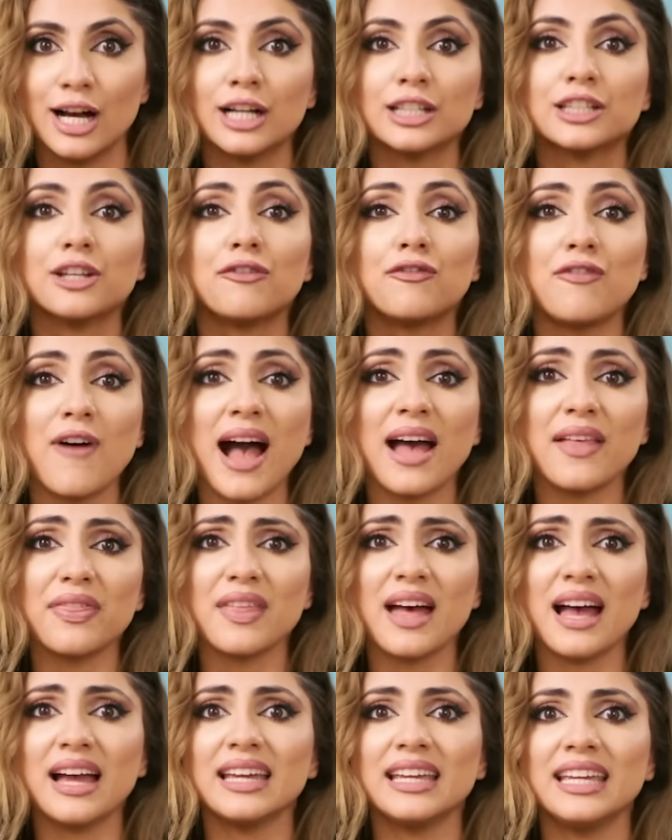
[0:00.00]
The fact
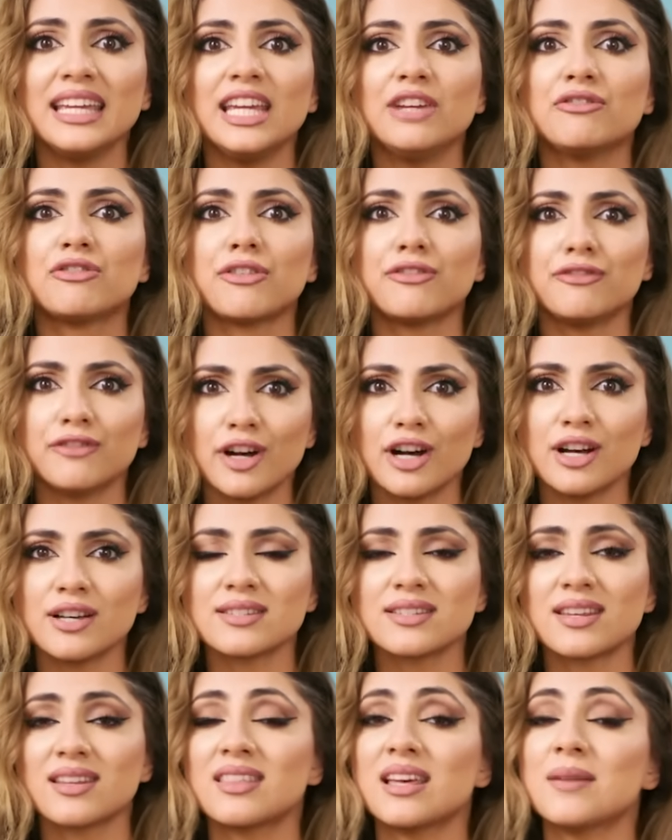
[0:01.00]
that he refers
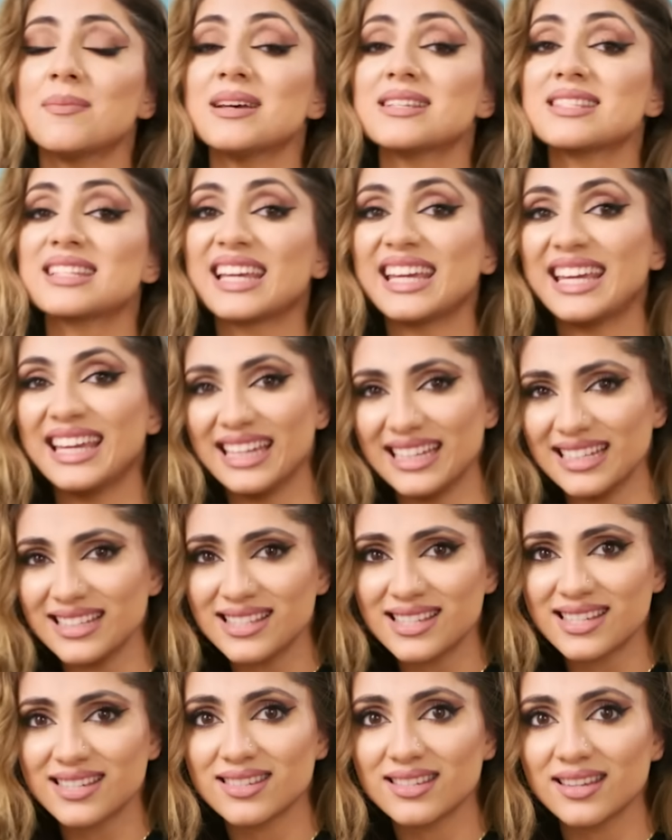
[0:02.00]
to them as
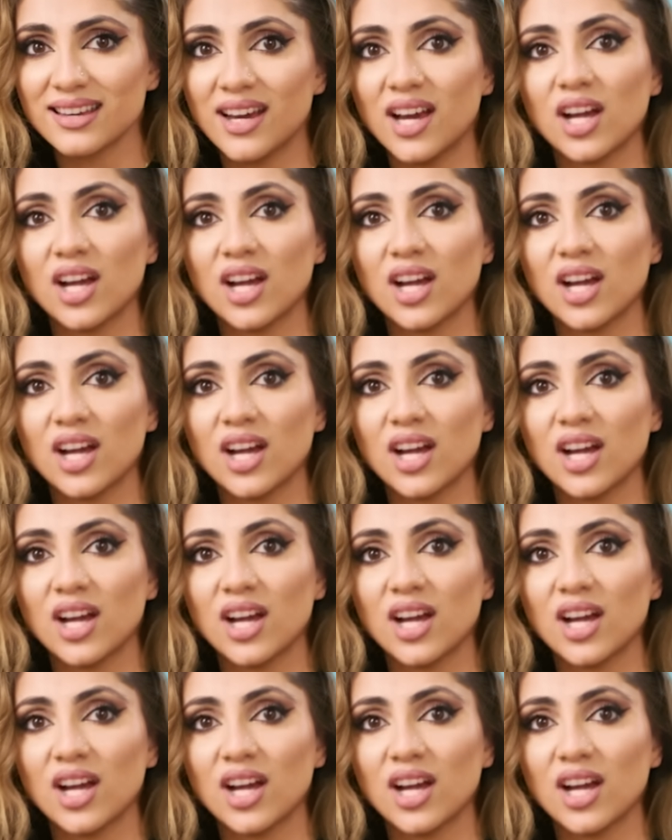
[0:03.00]
kids